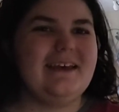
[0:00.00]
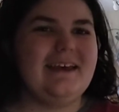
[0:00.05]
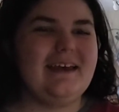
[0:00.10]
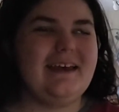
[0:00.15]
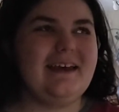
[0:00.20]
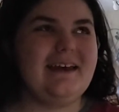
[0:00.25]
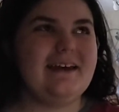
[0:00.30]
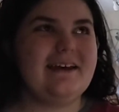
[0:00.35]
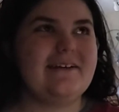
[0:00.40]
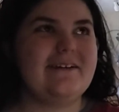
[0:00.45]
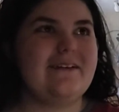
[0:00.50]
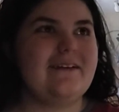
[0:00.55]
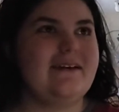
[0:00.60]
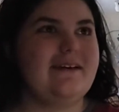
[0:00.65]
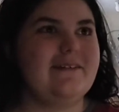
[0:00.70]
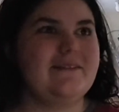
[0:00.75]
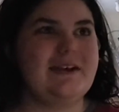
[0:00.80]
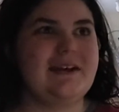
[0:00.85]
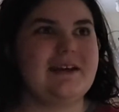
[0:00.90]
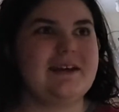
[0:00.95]
Oh
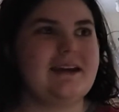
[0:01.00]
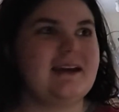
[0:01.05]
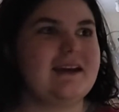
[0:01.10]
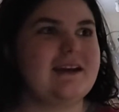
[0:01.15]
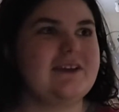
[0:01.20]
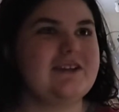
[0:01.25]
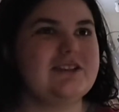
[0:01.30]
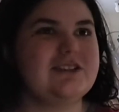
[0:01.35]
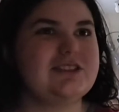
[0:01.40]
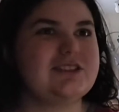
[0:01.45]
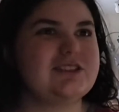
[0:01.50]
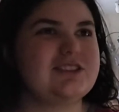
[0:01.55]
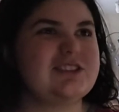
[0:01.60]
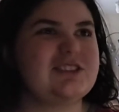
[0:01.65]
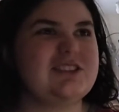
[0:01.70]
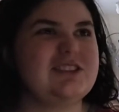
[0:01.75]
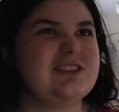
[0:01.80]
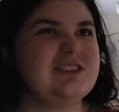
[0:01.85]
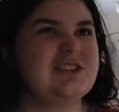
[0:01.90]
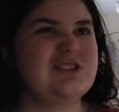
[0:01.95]
man, I could just
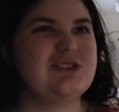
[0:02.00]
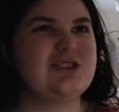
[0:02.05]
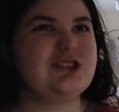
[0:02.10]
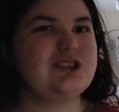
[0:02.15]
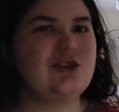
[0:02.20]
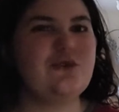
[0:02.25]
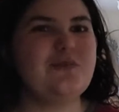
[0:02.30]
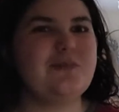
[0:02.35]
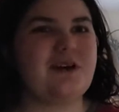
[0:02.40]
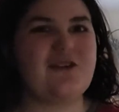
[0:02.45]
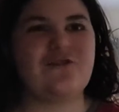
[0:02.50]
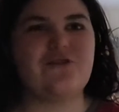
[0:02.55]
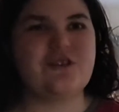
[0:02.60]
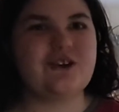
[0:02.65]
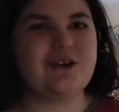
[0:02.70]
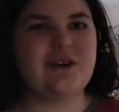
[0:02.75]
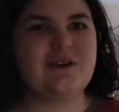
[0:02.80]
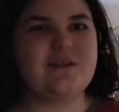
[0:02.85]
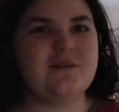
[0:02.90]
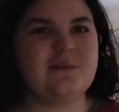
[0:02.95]
shoot my
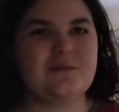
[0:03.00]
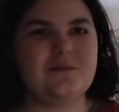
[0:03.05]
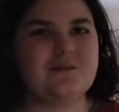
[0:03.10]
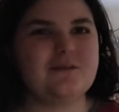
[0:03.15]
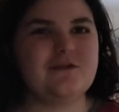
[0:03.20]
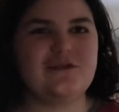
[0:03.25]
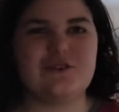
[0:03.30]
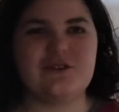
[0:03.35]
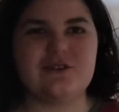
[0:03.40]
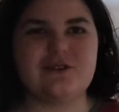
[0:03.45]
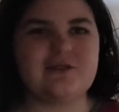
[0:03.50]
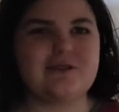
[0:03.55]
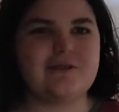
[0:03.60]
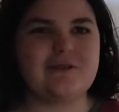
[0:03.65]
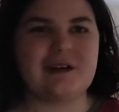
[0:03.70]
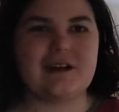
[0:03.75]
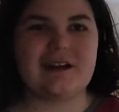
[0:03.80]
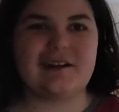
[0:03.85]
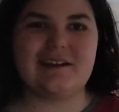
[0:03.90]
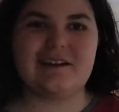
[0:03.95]
foot for doing
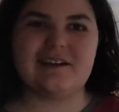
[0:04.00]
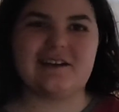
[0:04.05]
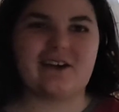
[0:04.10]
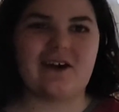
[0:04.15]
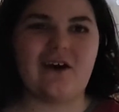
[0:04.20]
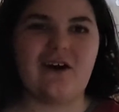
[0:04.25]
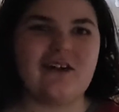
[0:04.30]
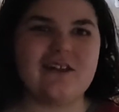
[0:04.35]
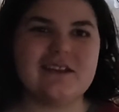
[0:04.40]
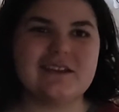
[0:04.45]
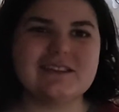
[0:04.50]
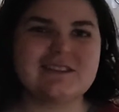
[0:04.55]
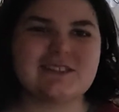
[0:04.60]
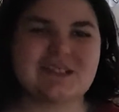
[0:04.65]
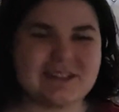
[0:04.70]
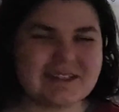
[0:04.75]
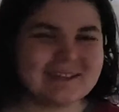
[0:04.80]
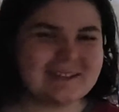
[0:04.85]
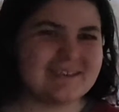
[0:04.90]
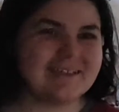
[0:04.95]
what I did in
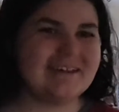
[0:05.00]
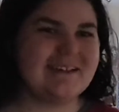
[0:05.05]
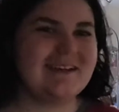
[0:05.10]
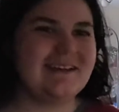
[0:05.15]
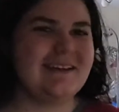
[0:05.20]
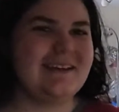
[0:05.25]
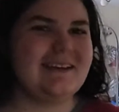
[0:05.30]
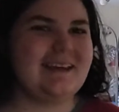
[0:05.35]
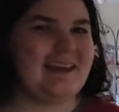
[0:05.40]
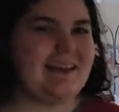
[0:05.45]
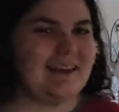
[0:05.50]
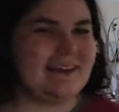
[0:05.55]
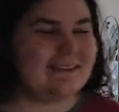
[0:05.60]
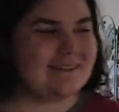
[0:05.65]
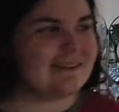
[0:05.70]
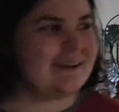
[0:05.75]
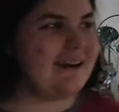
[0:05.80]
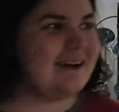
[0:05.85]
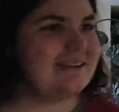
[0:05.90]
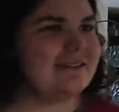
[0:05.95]
college.
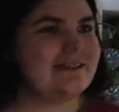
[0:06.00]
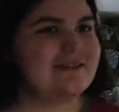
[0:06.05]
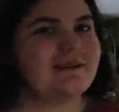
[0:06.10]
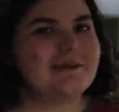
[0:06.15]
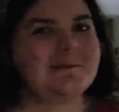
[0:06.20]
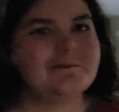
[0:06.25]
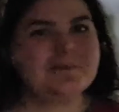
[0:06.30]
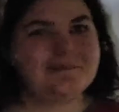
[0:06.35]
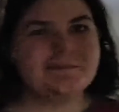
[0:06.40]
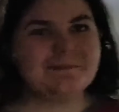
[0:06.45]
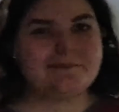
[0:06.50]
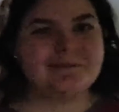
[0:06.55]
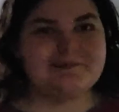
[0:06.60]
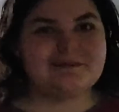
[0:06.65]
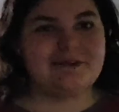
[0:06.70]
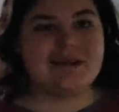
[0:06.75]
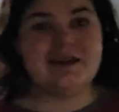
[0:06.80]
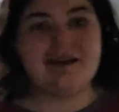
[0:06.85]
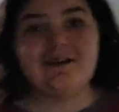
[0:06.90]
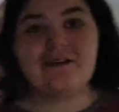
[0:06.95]
It's crazy.
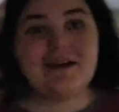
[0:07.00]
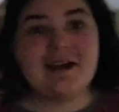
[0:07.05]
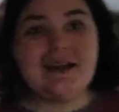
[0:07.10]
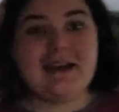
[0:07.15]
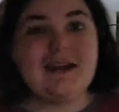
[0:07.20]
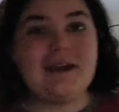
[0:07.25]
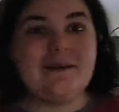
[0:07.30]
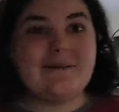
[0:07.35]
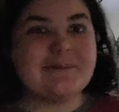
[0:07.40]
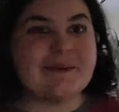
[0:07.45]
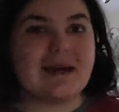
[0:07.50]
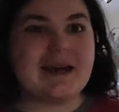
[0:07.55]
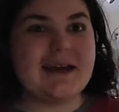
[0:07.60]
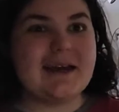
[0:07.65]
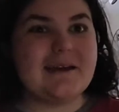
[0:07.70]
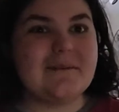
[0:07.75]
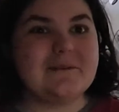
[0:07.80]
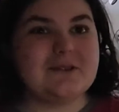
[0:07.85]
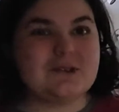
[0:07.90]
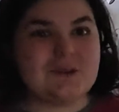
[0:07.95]
But here I am.
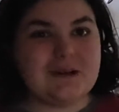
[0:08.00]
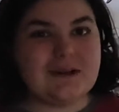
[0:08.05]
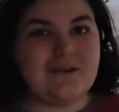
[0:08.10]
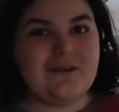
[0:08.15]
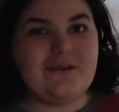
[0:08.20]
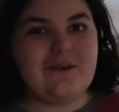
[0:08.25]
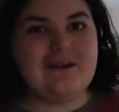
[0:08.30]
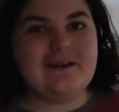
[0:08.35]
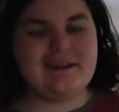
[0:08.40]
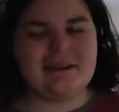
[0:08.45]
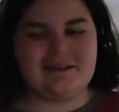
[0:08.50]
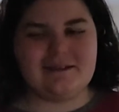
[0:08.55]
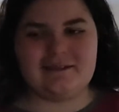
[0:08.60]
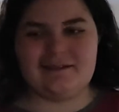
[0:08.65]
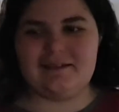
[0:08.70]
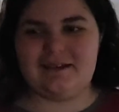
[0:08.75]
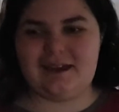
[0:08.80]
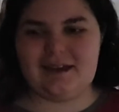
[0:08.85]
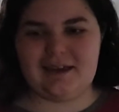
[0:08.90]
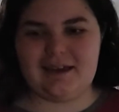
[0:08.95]
I'm 21,
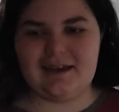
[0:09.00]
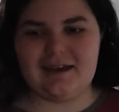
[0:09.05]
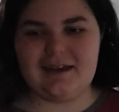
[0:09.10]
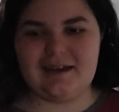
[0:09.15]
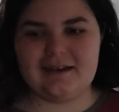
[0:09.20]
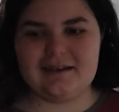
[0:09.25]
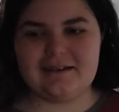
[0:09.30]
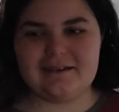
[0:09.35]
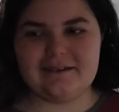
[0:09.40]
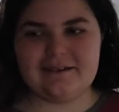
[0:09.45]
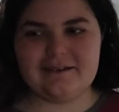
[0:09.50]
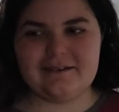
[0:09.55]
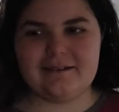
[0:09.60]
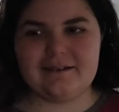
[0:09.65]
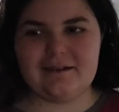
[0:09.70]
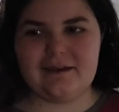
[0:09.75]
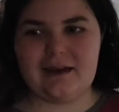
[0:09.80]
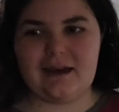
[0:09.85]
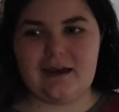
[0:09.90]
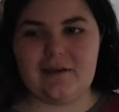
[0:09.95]
and
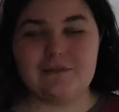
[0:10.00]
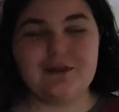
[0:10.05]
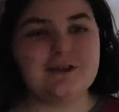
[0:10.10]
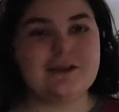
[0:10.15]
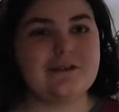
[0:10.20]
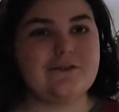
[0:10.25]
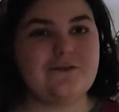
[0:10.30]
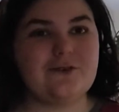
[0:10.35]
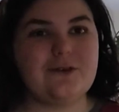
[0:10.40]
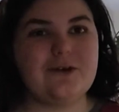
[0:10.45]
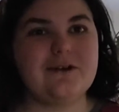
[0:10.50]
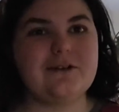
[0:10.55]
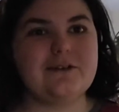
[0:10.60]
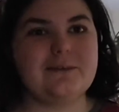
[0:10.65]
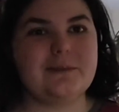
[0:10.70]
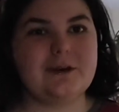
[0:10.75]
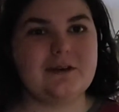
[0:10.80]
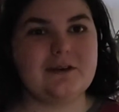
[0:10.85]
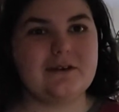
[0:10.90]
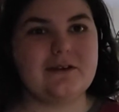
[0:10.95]
I'm looking forward
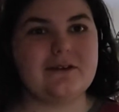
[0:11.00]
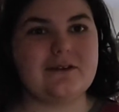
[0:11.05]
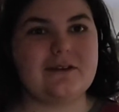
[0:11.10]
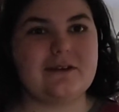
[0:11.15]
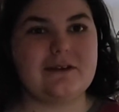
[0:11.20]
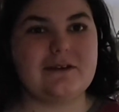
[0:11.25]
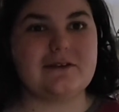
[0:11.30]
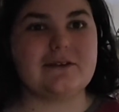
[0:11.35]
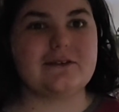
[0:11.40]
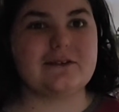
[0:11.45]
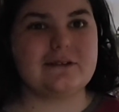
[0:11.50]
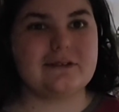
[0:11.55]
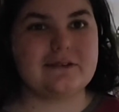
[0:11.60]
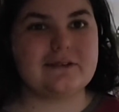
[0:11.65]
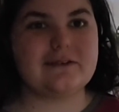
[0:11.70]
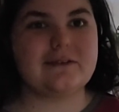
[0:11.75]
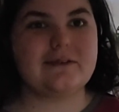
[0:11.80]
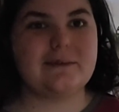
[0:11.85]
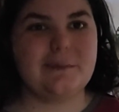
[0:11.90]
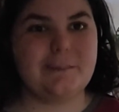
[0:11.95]
to bigger things.